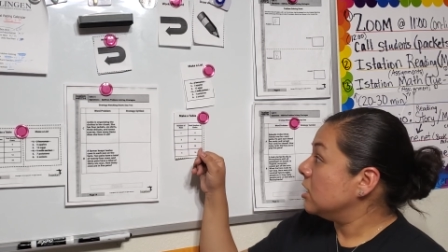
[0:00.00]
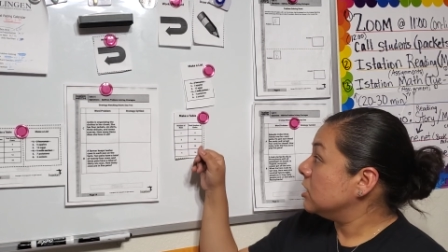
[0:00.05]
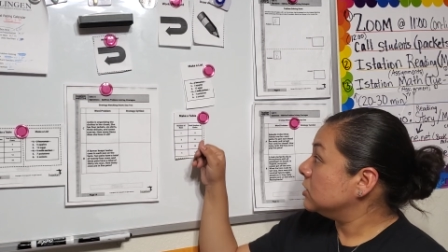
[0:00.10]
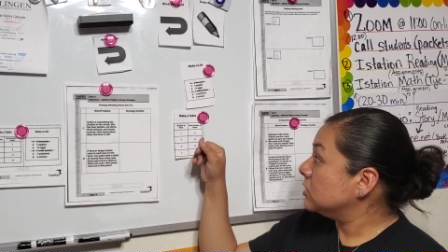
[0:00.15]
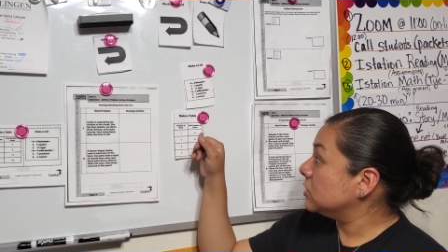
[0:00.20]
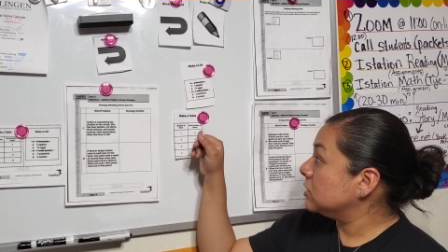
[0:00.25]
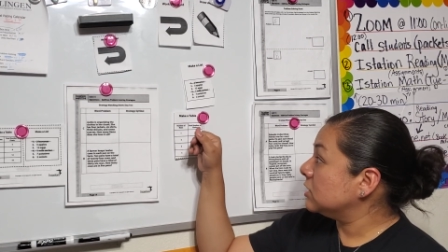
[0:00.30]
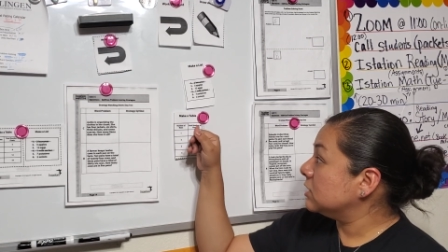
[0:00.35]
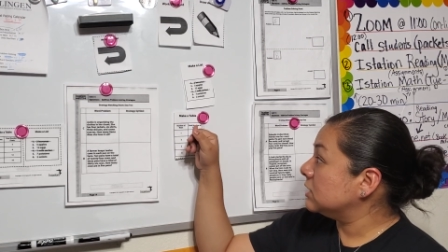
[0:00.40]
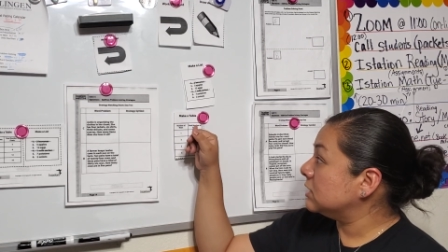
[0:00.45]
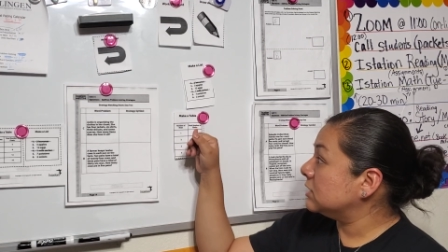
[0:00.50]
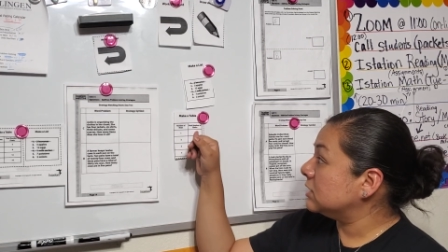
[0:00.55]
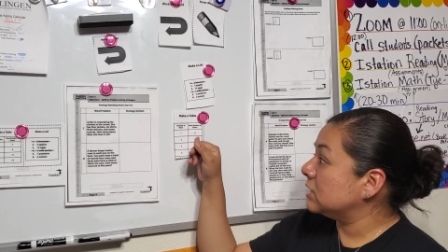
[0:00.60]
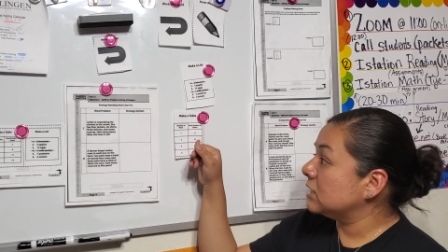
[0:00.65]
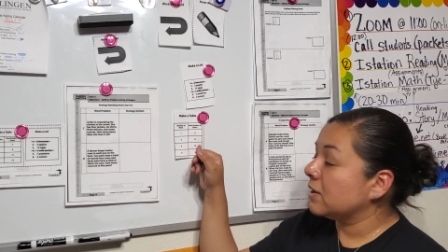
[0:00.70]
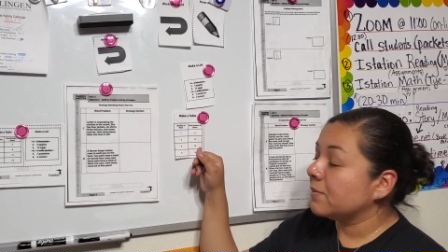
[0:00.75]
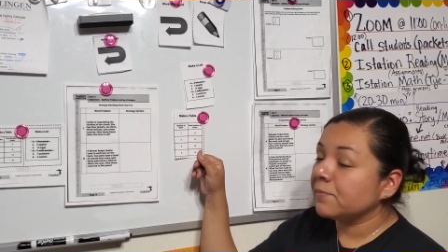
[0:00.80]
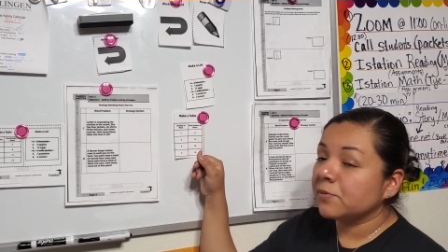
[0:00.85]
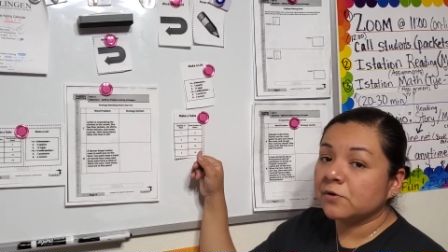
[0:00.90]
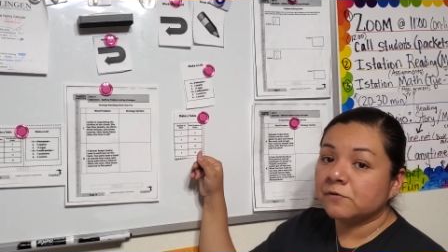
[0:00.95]
So this is the
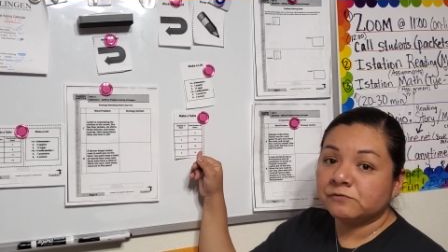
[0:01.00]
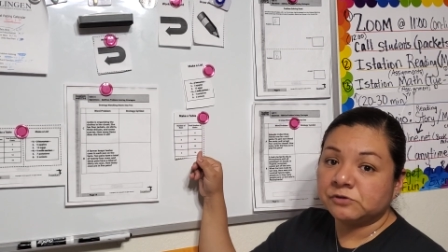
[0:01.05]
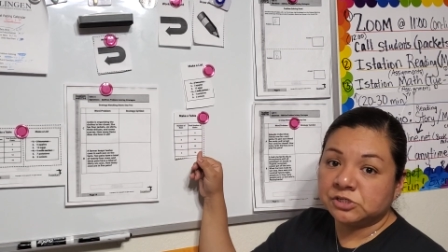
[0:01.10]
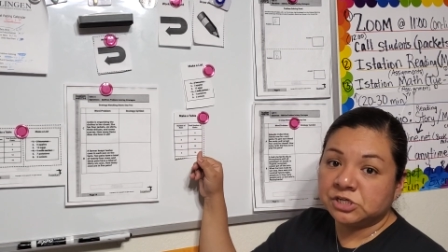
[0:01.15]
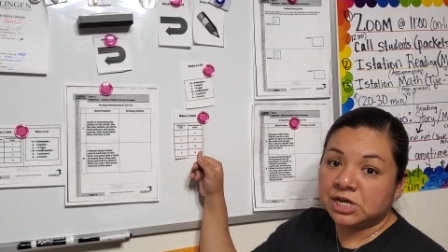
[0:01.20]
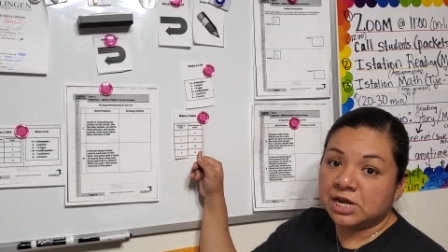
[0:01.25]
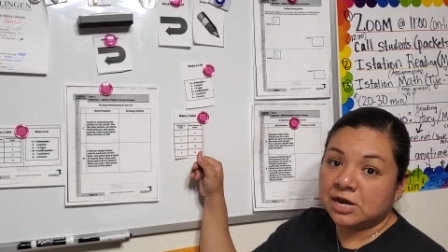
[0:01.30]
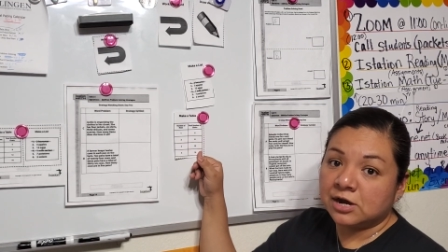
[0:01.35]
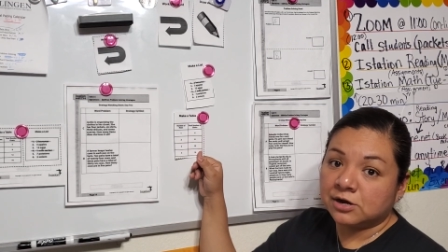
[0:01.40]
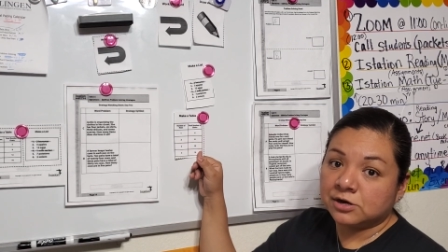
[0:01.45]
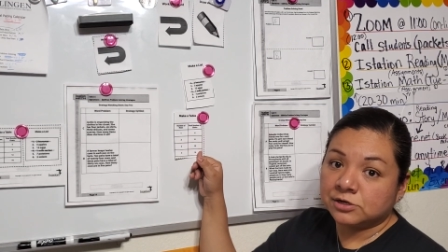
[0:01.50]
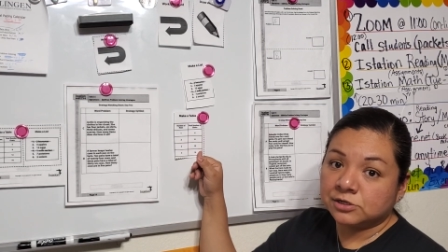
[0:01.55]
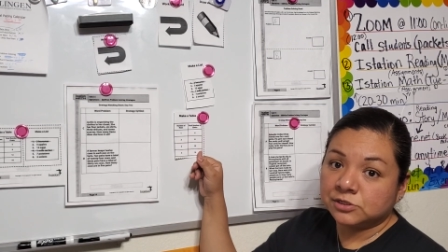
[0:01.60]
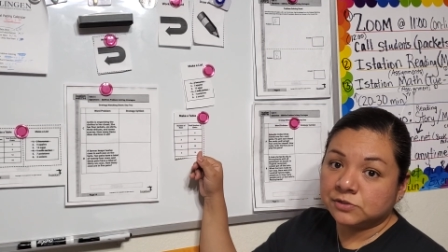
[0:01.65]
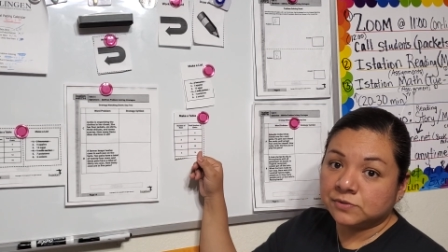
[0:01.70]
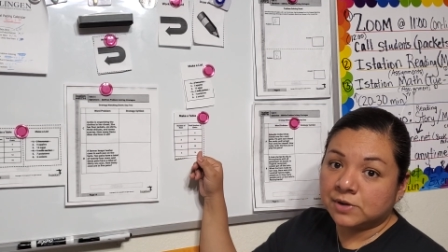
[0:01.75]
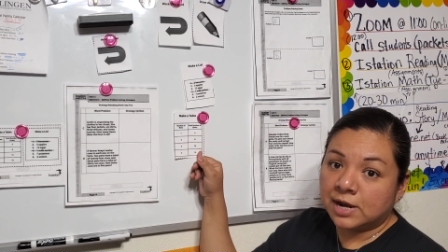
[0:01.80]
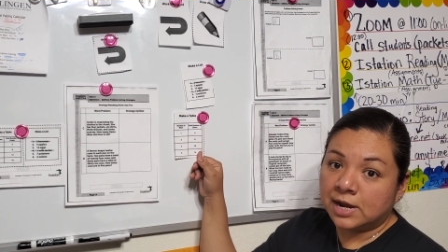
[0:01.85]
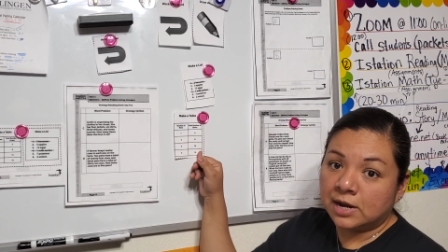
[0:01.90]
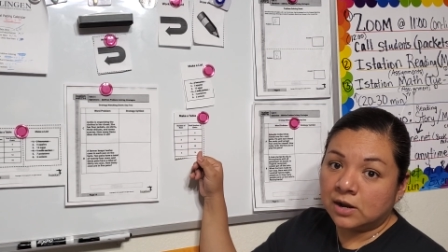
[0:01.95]
number of
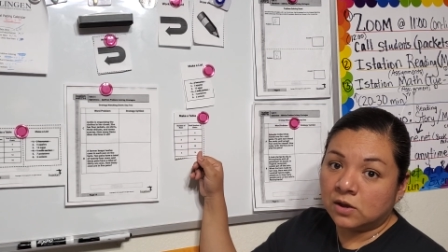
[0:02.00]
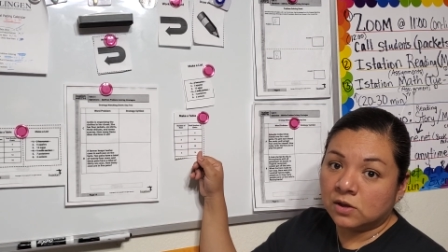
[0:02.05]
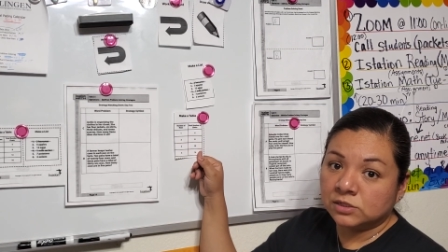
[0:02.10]
chairs, right,